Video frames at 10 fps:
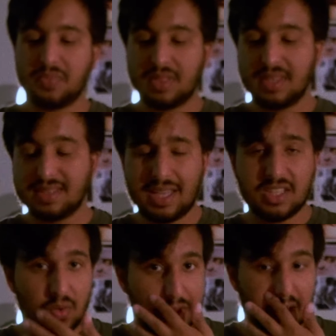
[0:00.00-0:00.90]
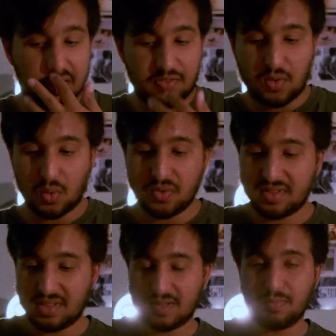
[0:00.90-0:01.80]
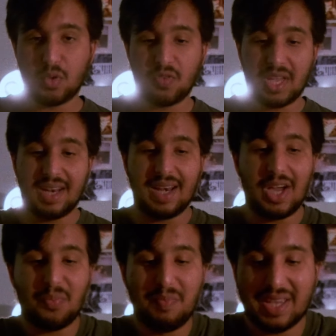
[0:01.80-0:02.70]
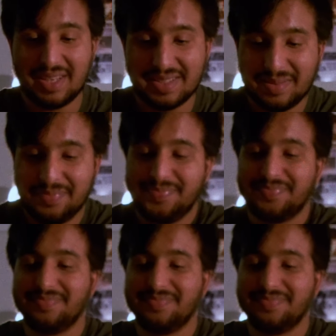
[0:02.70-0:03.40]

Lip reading: The design is not without its flaws. This moving in and out mechanism